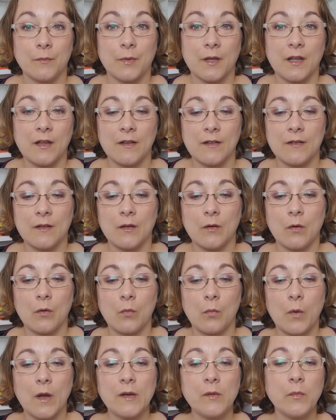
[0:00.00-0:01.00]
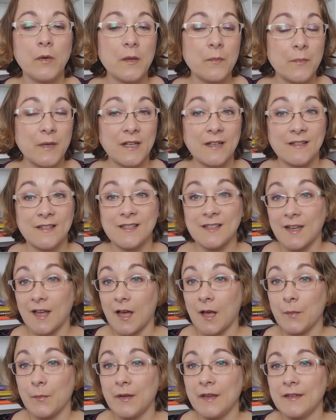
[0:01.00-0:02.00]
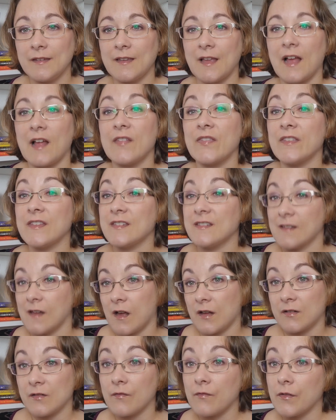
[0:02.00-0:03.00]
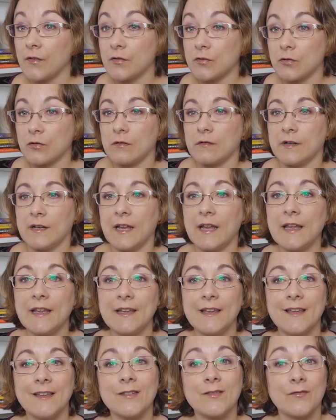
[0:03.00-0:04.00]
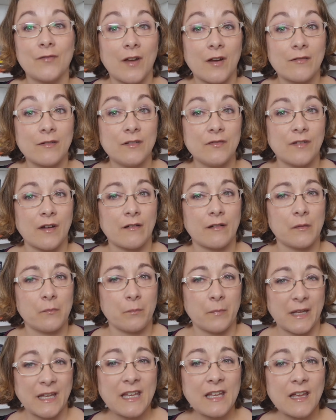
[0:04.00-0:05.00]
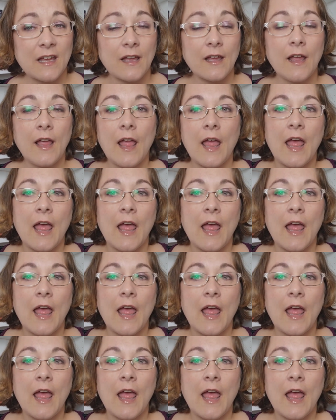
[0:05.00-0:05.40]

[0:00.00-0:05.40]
because when we meet Snamis at the start of the story, he is very, very meek,